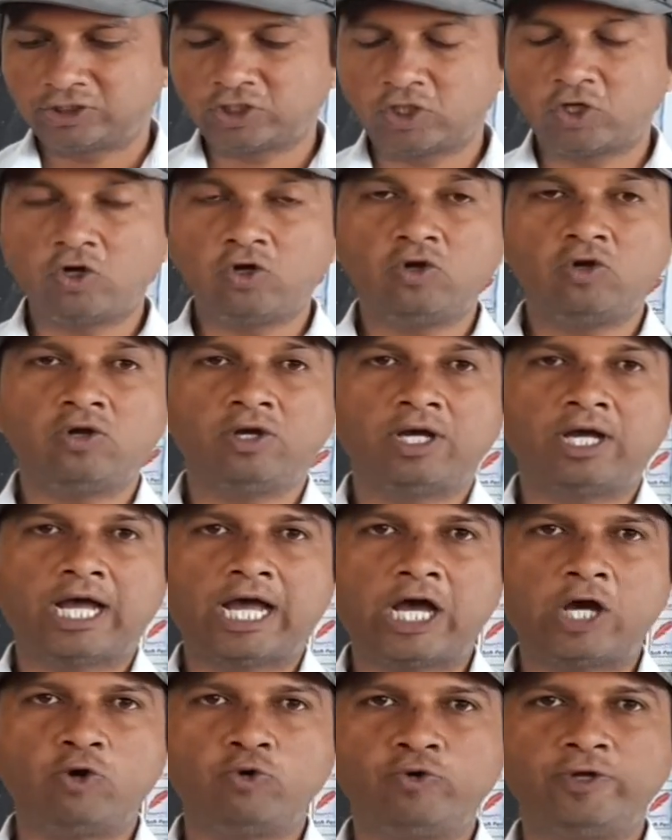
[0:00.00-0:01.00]
So
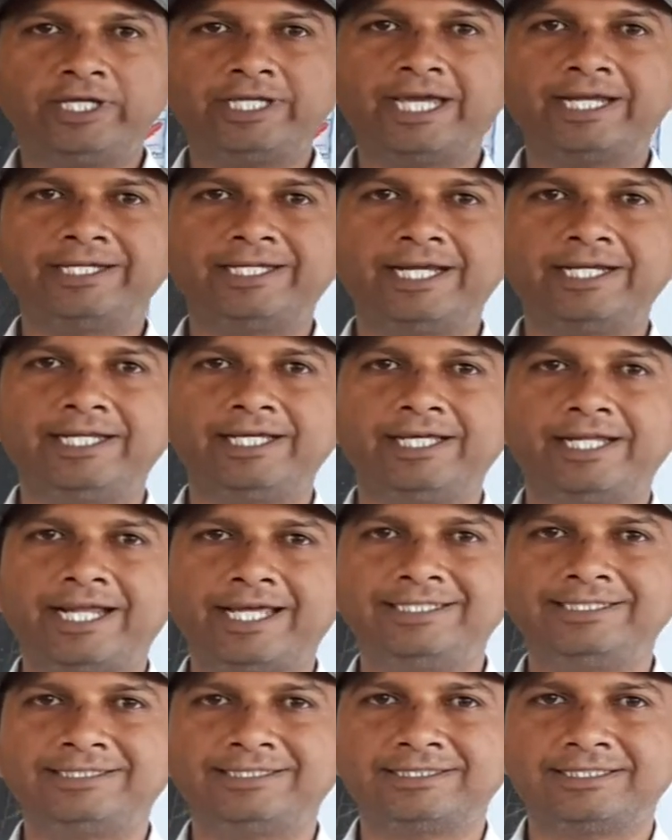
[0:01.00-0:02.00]
how we can
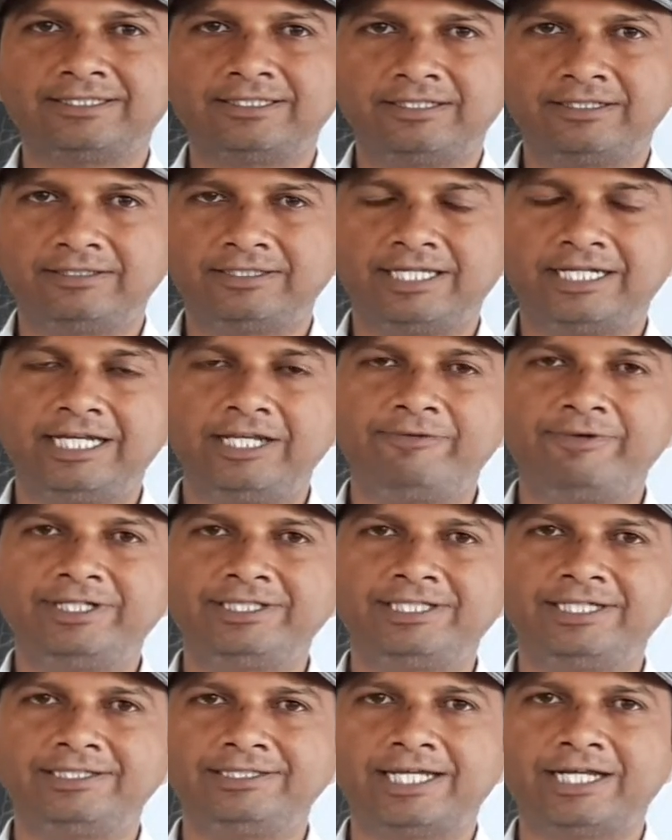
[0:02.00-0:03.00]
categorize the
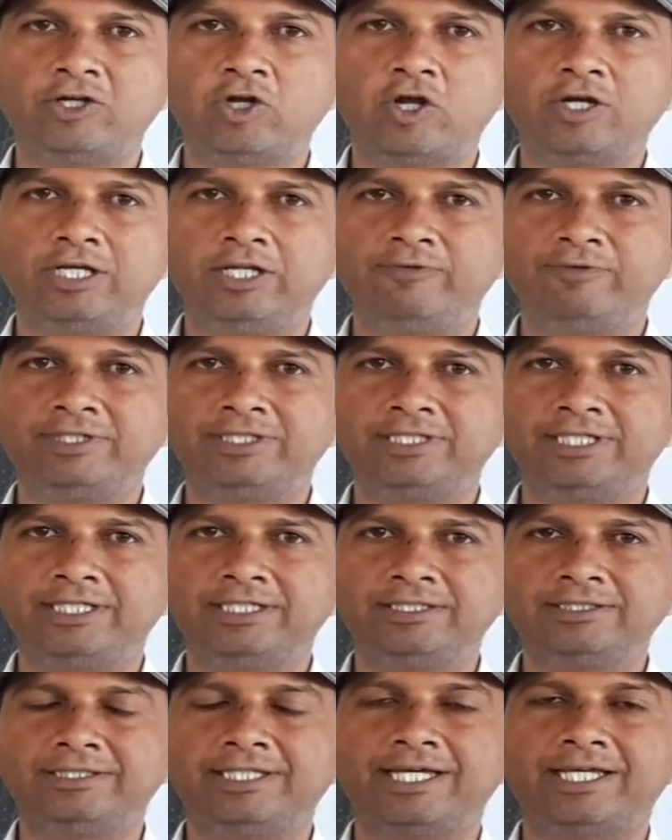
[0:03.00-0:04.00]
living things and non-living things?